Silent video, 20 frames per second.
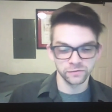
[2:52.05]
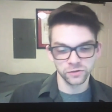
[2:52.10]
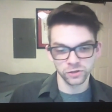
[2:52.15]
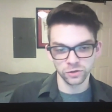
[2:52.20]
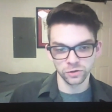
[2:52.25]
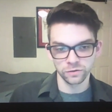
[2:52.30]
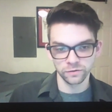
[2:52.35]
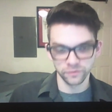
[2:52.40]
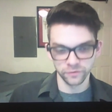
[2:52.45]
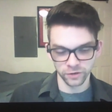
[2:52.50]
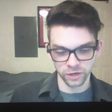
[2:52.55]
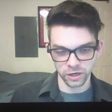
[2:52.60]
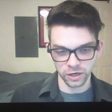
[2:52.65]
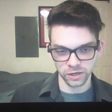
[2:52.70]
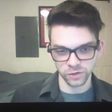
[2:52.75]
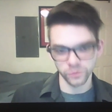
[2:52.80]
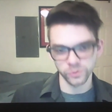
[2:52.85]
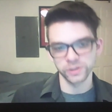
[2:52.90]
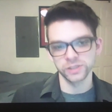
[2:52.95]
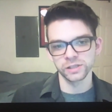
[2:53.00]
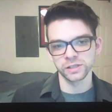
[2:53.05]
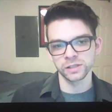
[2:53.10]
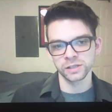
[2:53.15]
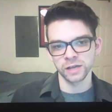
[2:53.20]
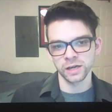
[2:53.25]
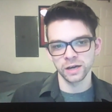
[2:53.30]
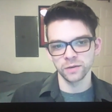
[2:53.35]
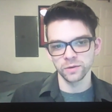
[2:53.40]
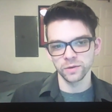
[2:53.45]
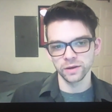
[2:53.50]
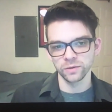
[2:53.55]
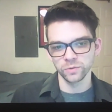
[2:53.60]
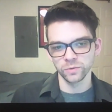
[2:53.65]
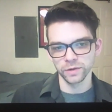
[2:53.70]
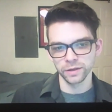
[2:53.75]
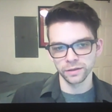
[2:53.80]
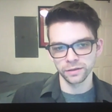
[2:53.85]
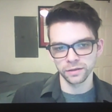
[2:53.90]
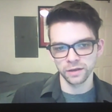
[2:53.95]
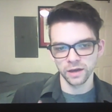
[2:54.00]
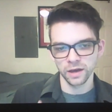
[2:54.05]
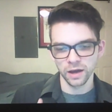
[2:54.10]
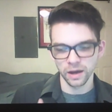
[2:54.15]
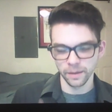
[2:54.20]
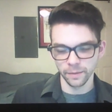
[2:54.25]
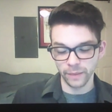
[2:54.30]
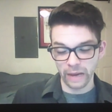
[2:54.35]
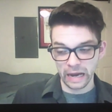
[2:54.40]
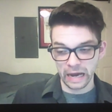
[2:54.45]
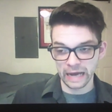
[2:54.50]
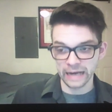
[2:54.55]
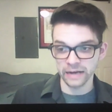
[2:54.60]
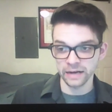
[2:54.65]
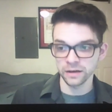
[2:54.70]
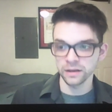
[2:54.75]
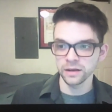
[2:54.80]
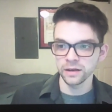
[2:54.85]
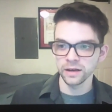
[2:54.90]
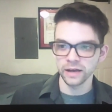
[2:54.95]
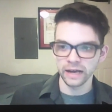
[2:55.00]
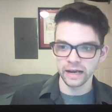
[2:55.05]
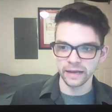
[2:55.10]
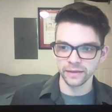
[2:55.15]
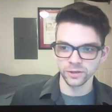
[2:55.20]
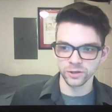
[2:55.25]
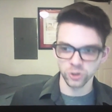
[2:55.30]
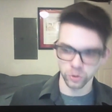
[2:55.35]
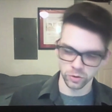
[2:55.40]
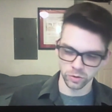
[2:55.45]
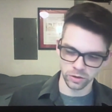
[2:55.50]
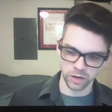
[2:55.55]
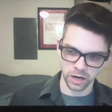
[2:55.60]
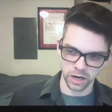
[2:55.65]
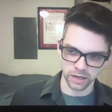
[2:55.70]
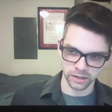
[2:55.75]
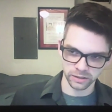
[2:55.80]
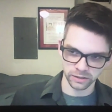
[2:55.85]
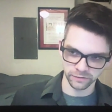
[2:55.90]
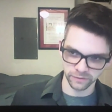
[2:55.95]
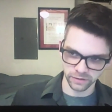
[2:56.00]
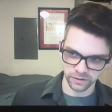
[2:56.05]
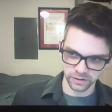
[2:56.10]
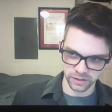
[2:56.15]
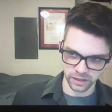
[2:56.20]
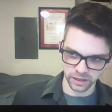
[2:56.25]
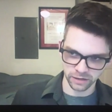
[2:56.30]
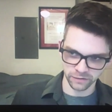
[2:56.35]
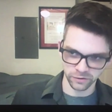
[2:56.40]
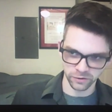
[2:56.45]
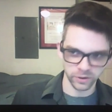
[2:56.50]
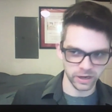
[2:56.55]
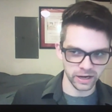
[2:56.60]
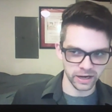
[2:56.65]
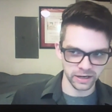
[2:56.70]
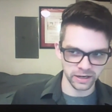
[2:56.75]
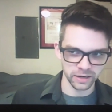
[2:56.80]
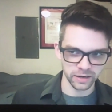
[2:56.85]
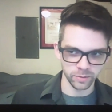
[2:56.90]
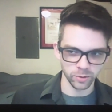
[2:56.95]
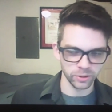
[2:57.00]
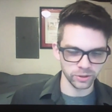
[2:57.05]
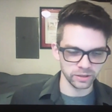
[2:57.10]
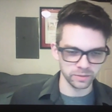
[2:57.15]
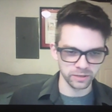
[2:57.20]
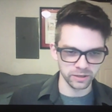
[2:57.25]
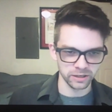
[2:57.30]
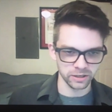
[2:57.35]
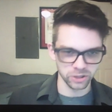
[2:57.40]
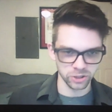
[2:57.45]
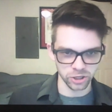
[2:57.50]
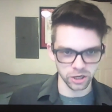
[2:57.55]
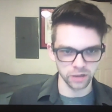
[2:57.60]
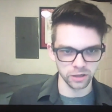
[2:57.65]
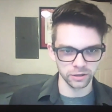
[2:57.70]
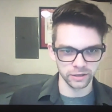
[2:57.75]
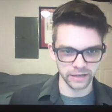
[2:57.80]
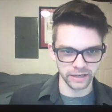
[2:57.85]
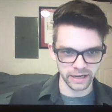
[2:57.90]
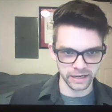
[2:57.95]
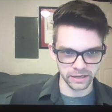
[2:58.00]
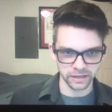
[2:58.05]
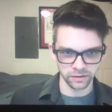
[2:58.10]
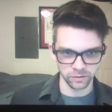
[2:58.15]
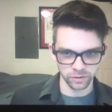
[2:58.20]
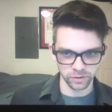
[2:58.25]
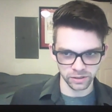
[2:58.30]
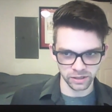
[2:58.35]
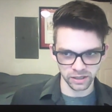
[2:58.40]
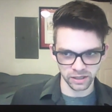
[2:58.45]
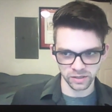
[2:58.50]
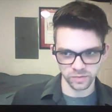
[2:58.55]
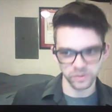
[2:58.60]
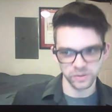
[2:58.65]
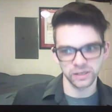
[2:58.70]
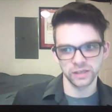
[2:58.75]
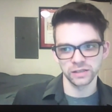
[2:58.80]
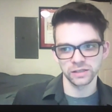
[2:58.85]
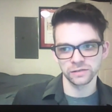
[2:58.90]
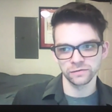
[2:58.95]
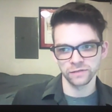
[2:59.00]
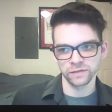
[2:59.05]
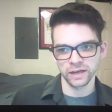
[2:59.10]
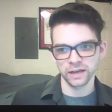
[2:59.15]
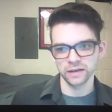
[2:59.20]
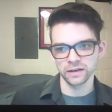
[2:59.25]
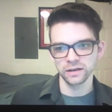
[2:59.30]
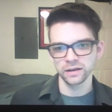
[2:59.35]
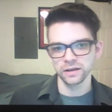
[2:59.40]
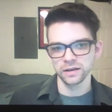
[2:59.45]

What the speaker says: So for cost reasons, I went with a pine, and the total cost of the xylophone ended up only being $1.83 because of that.